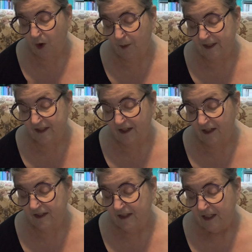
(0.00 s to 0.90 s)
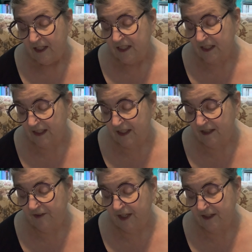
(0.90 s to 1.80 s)
my size, to
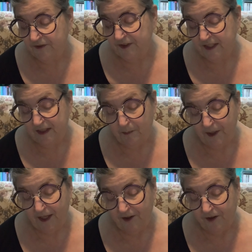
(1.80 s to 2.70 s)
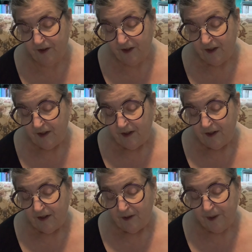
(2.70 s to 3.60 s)
live as if it didn't matter.
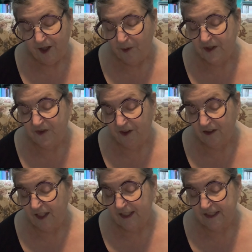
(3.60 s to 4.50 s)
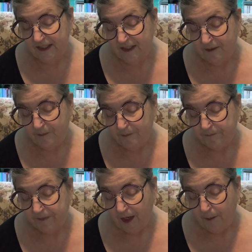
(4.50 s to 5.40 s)
But it always felt like it did.
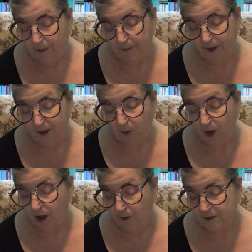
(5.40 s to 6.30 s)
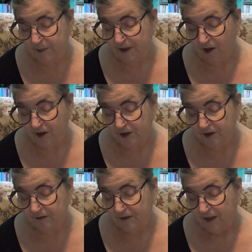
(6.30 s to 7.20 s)
My body will always be
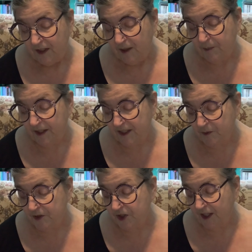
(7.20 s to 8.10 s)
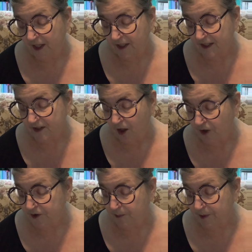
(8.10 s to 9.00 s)
larger. It begins with genetics,
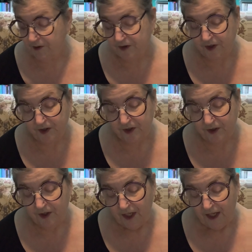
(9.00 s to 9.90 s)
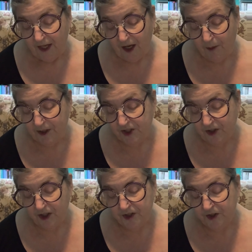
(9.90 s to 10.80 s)
also bone structure. How much
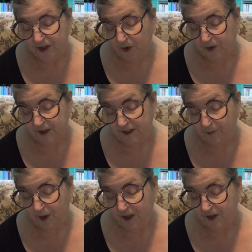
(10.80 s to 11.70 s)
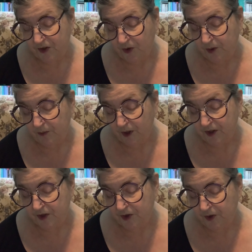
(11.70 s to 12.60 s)
larger is only somewhat
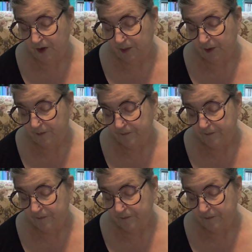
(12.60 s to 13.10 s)
controllable.